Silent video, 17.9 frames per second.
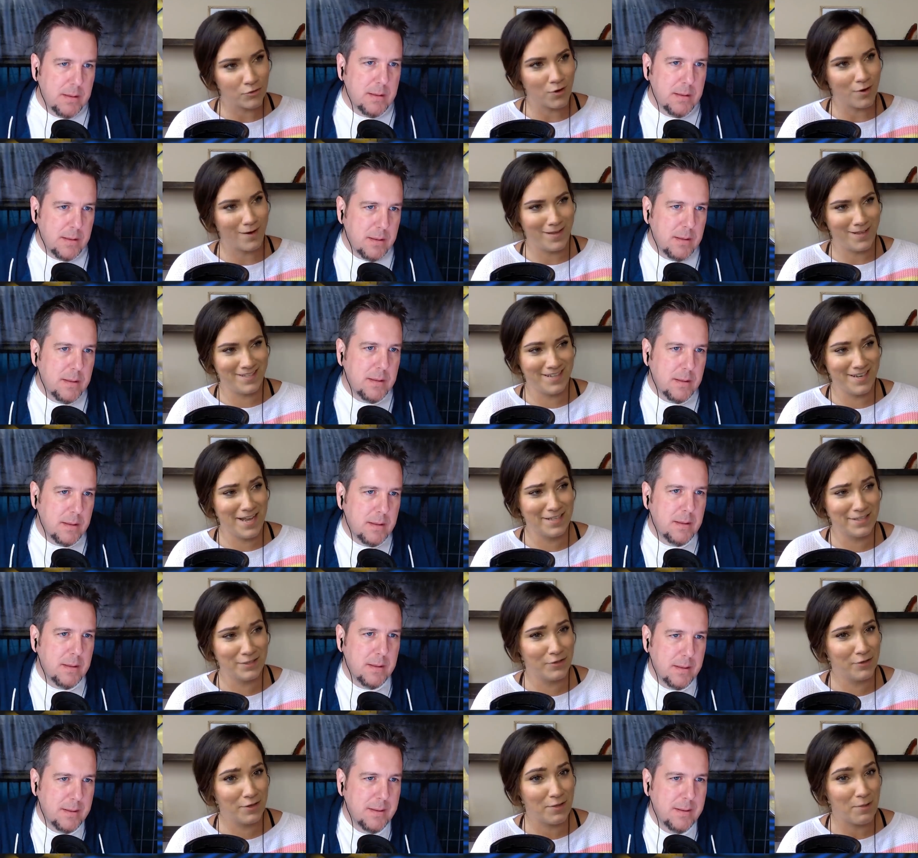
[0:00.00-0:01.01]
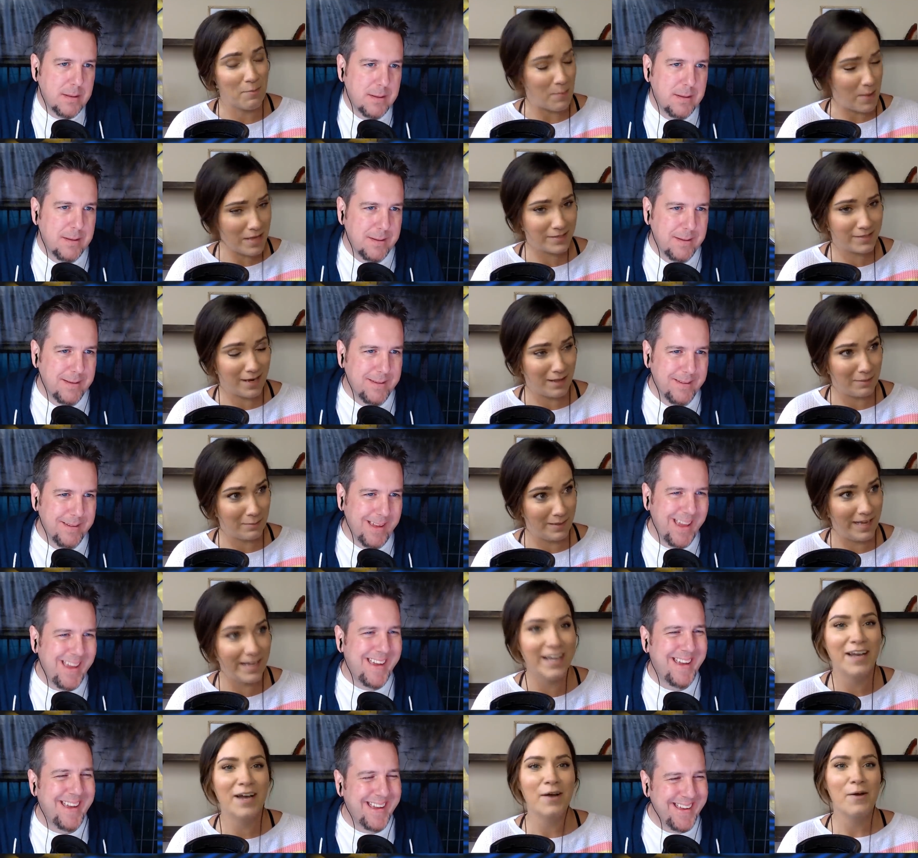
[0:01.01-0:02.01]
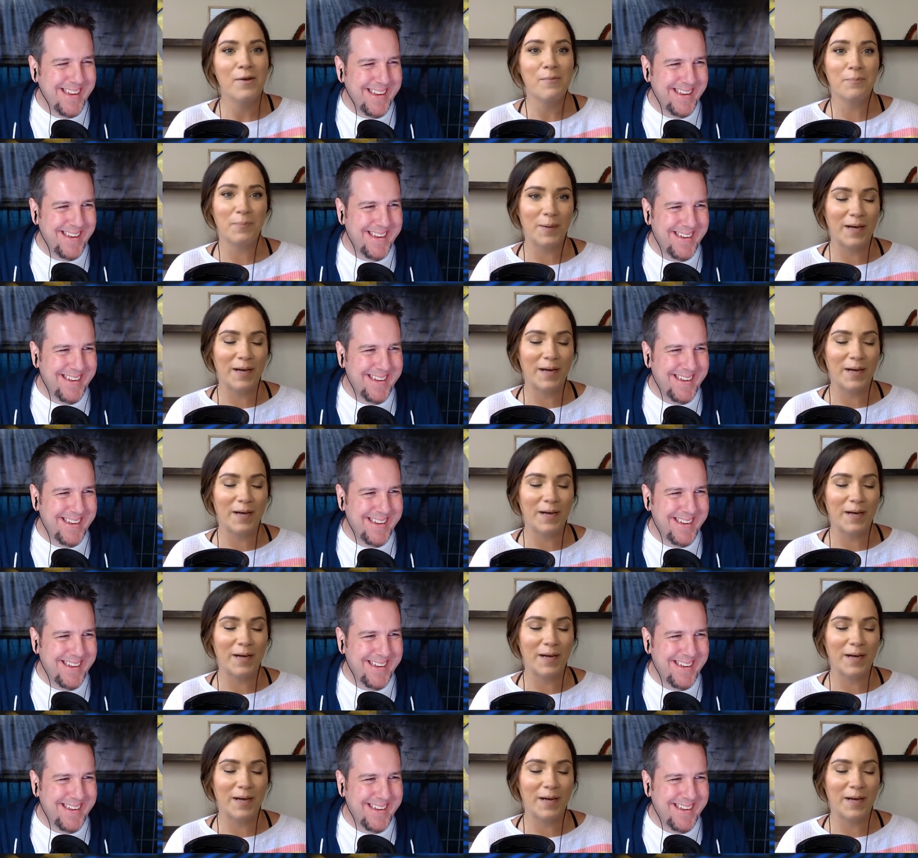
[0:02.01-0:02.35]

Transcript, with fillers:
Speaker 1: isn't necessarily the best alibi, but